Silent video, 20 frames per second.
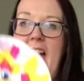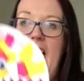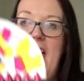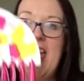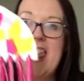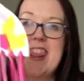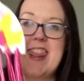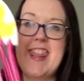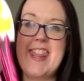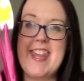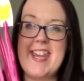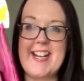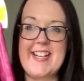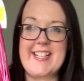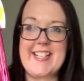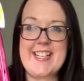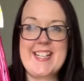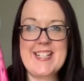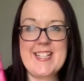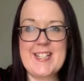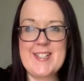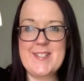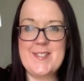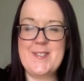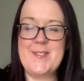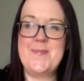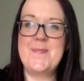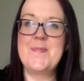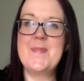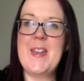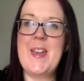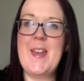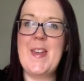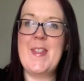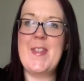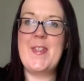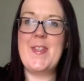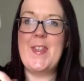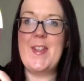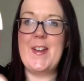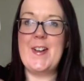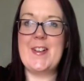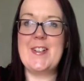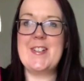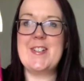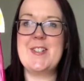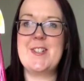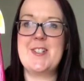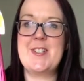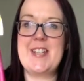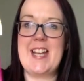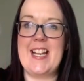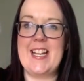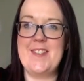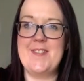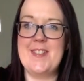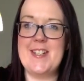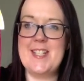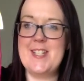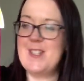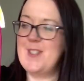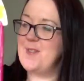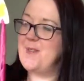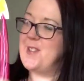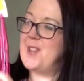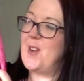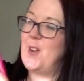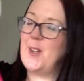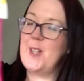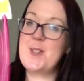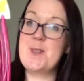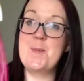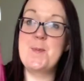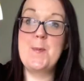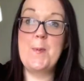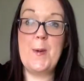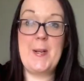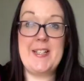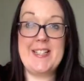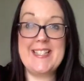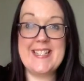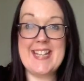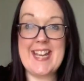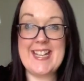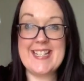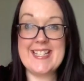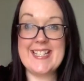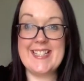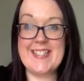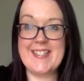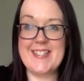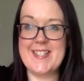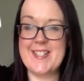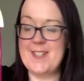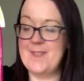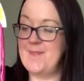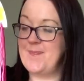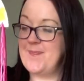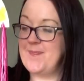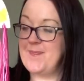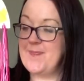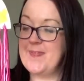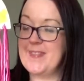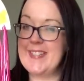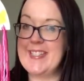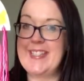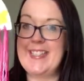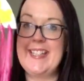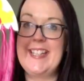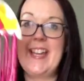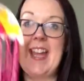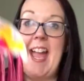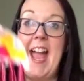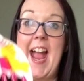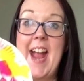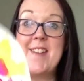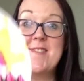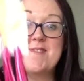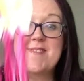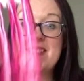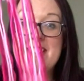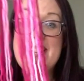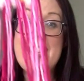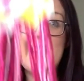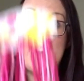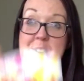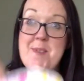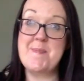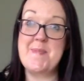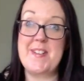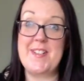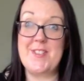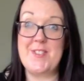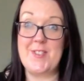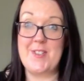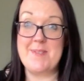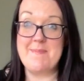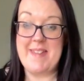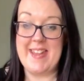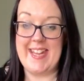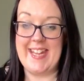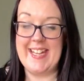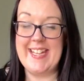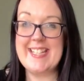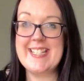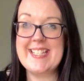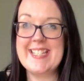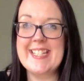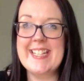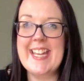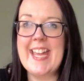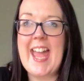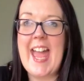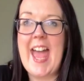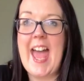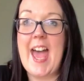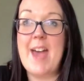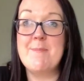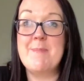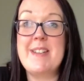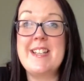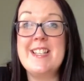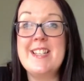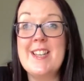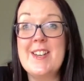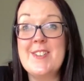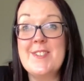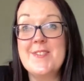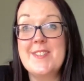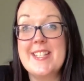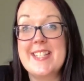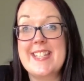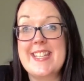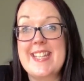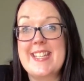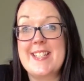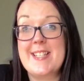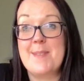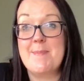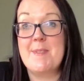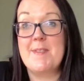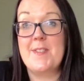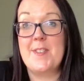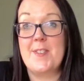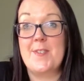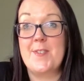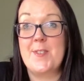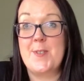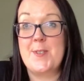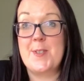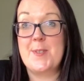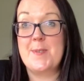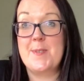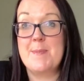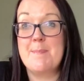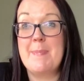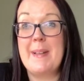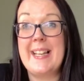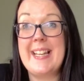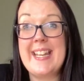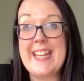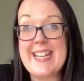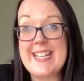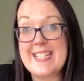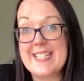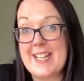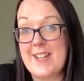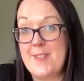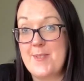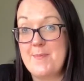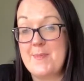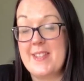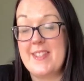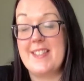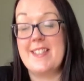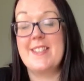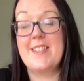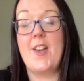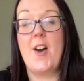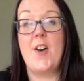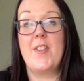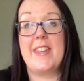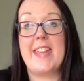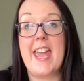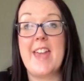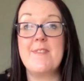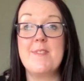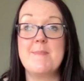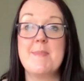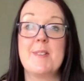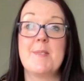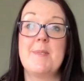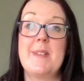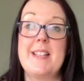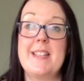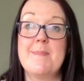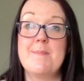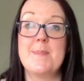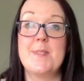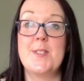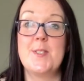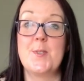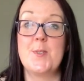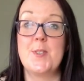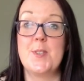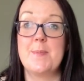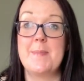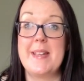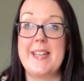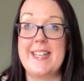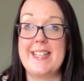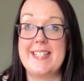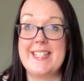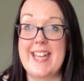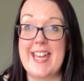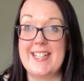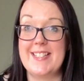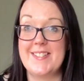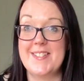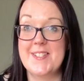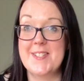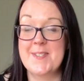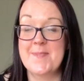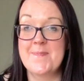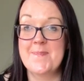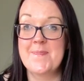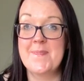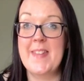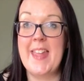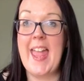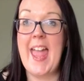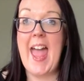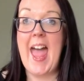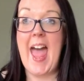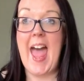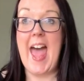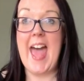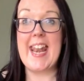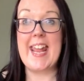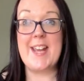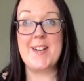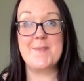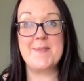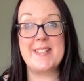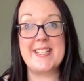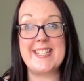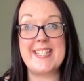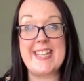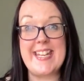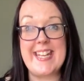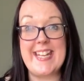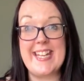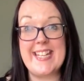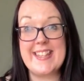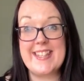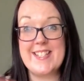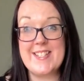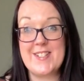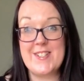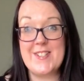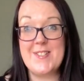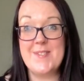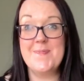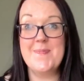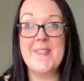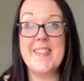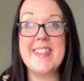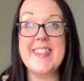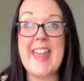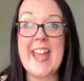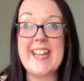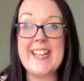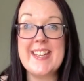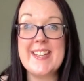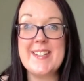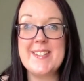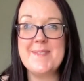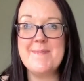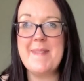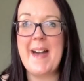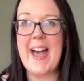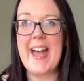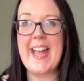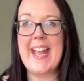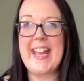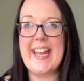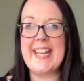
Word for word: And there you go. There's your jellyfish with all its woolen tentacles. I really hope you enjoy making it, and we'd love to see some of your photos. Please share them with us on the F E McWilliam social media channels. And I hope to see you again soon. Thank you, bye.